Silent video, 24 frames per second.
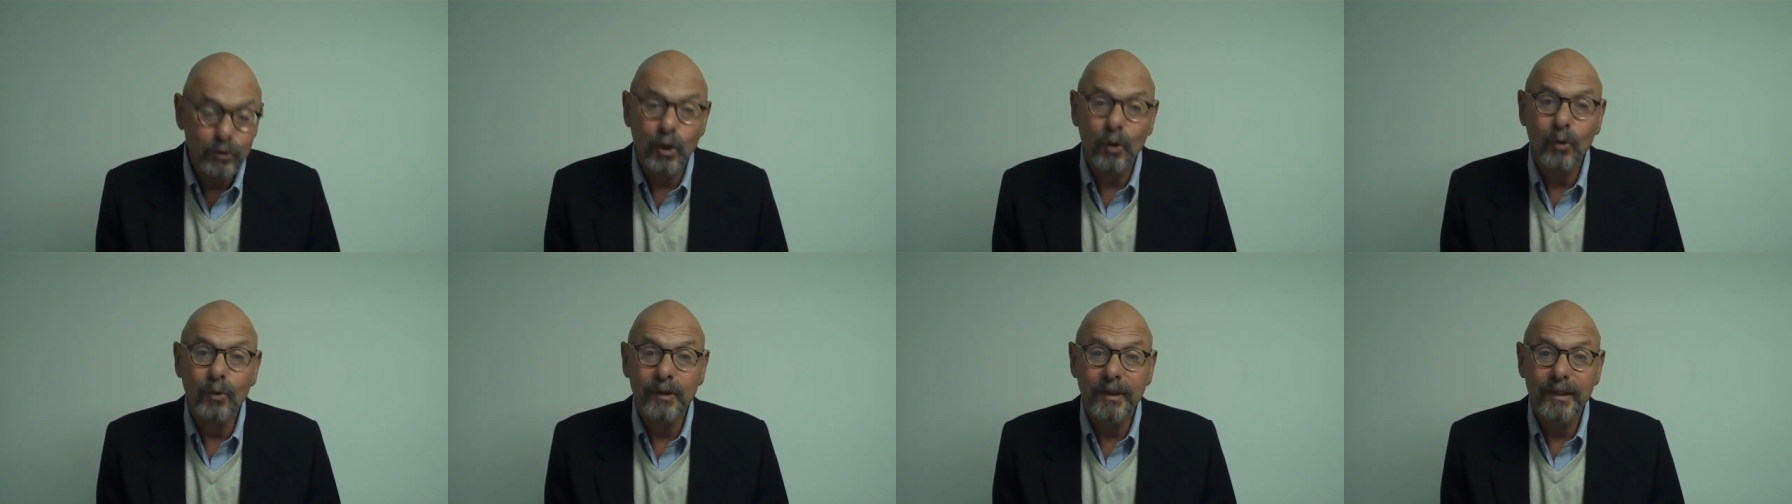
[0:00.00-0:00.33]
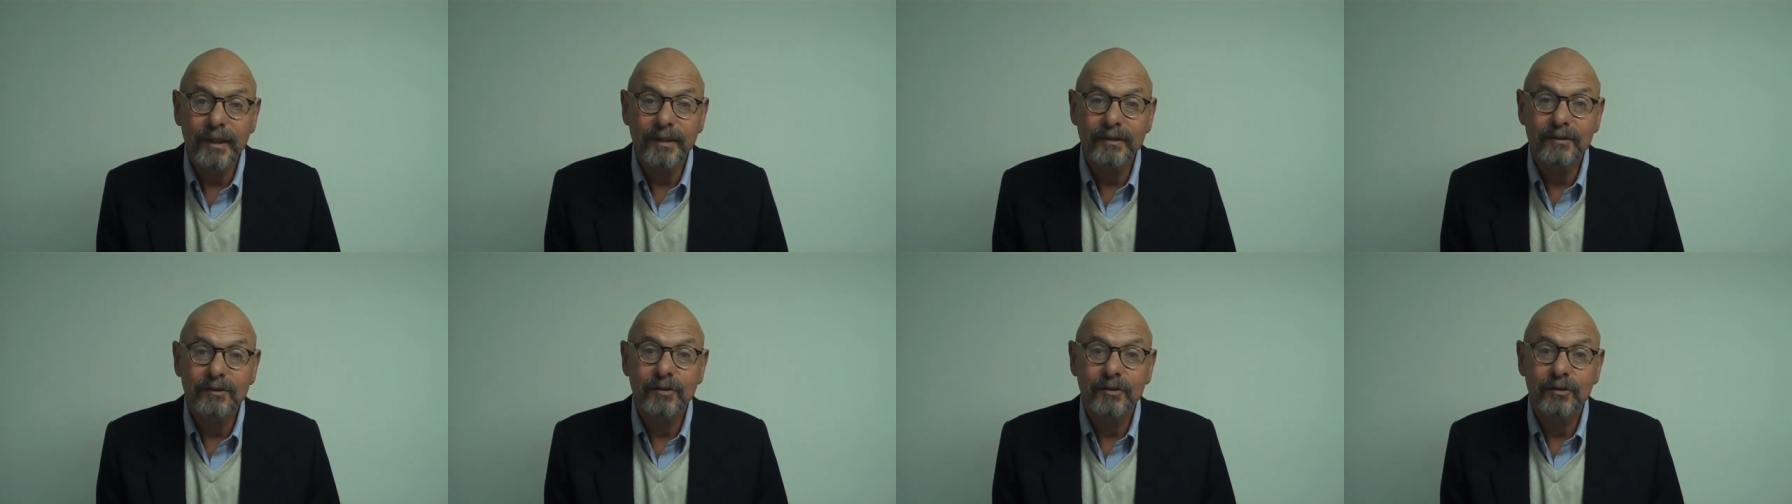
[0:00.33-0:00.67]
don't
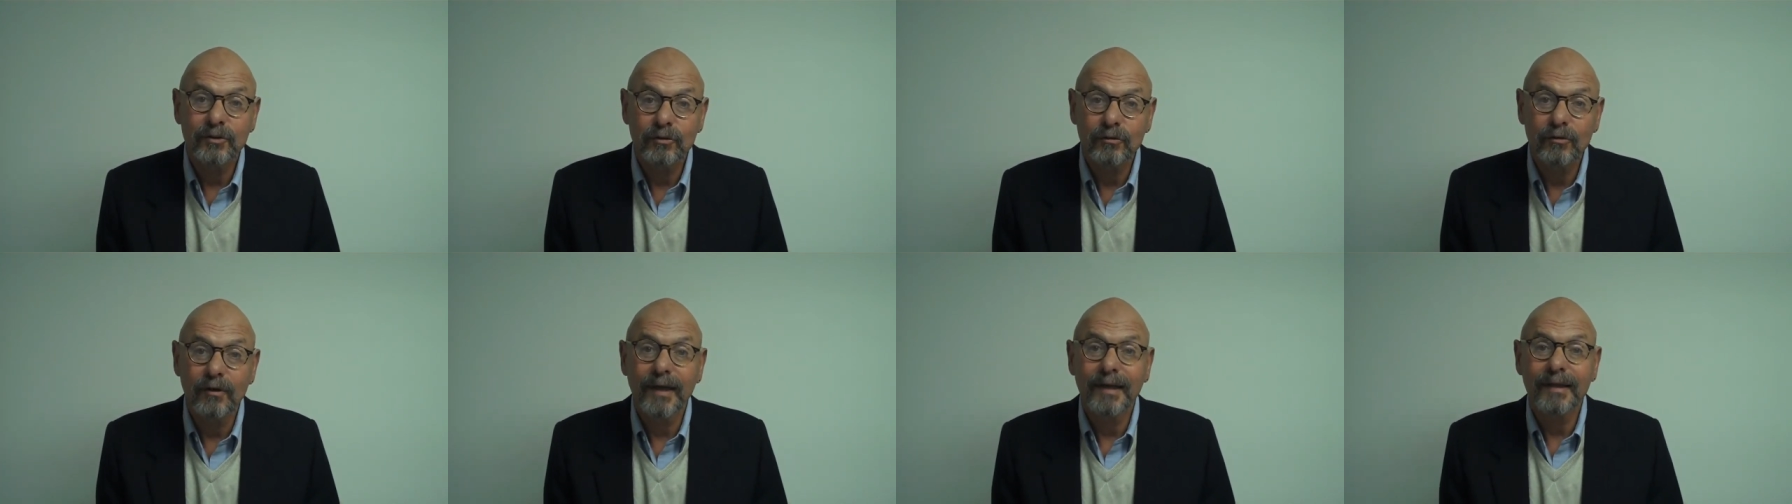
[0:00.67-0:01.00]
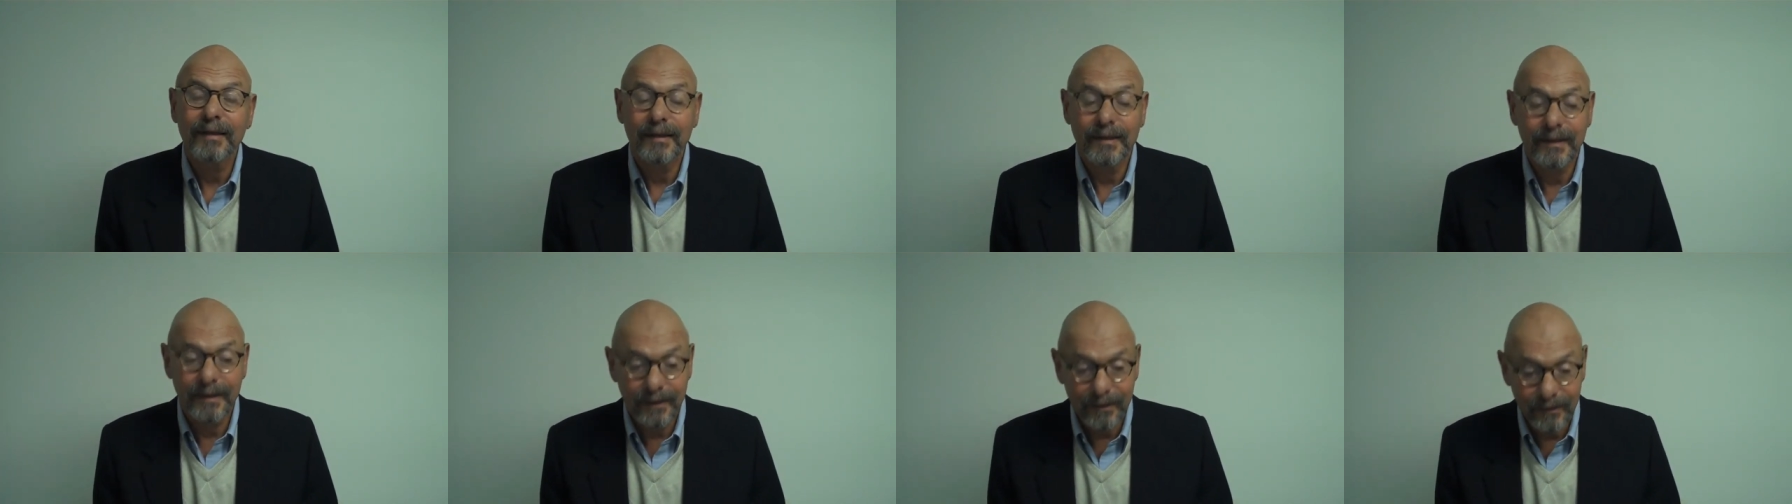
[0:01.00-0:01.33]
need to
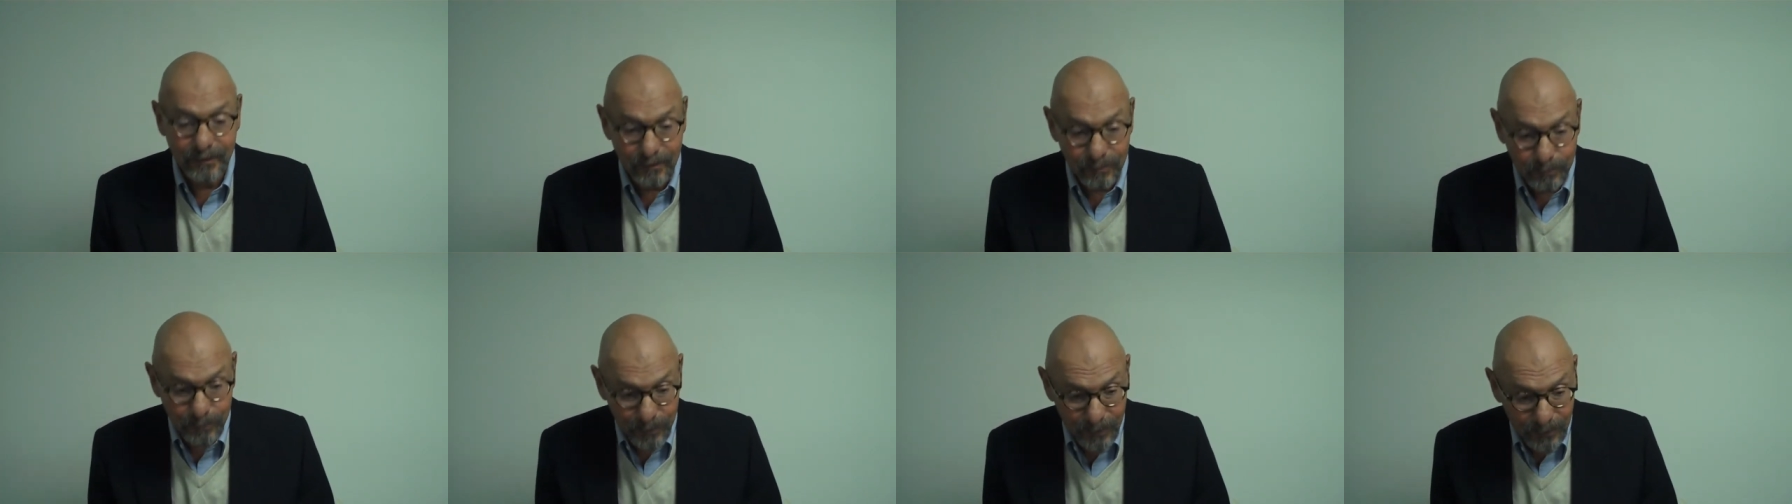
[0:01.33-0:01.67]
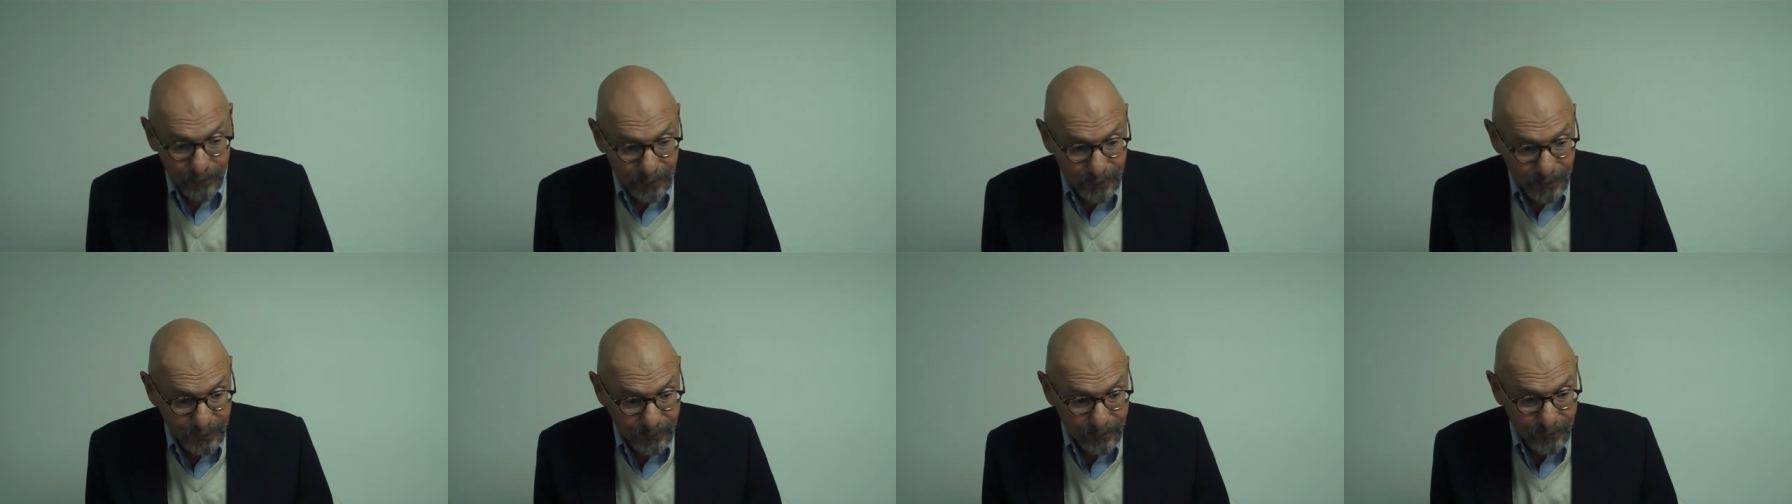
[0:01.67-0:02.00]
directly
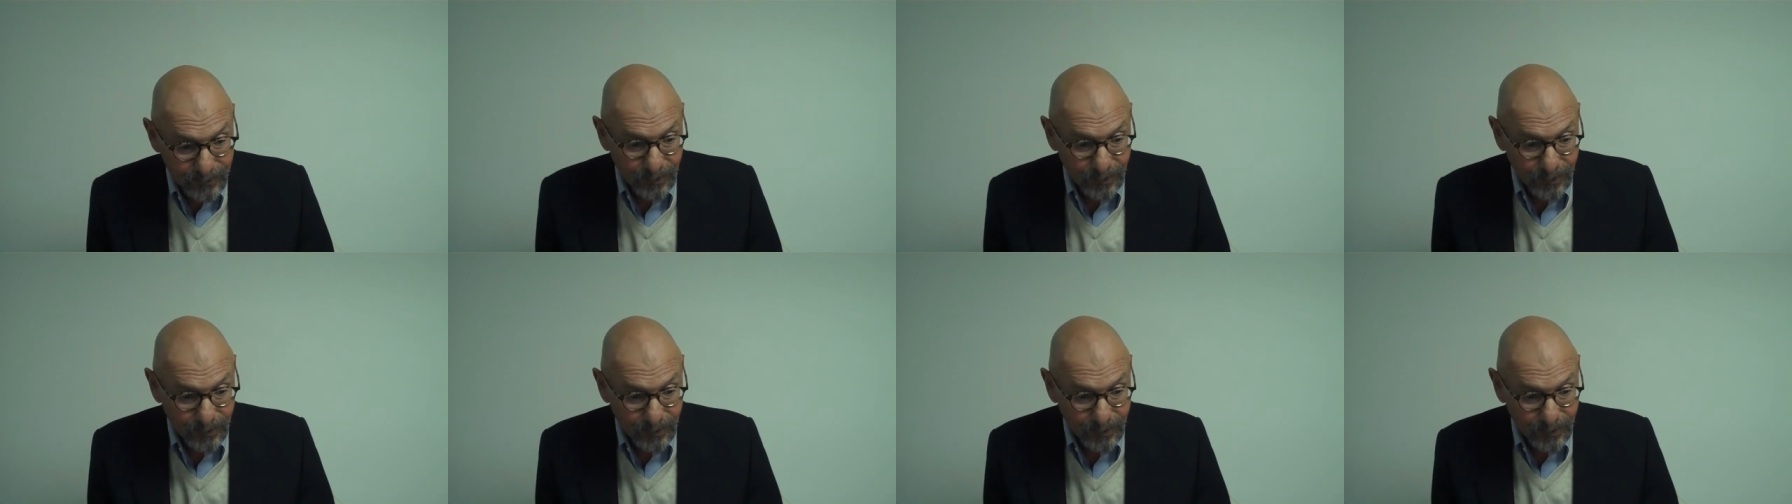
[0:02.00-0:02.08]
experience